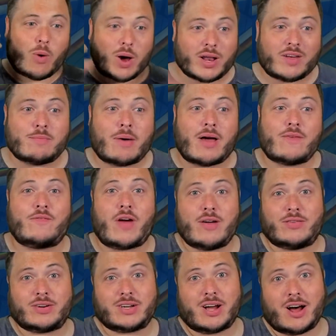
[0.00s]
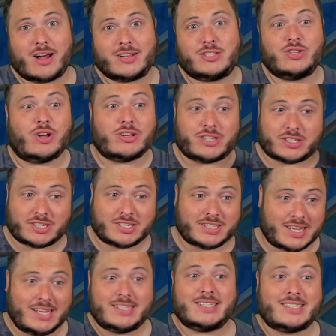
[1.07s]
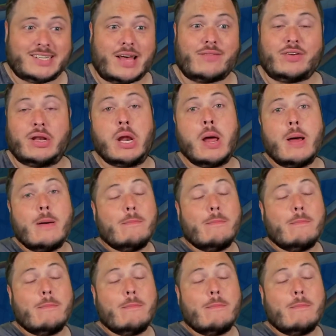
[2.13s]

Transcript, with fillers: One of my favorite cards, not just the Season 7,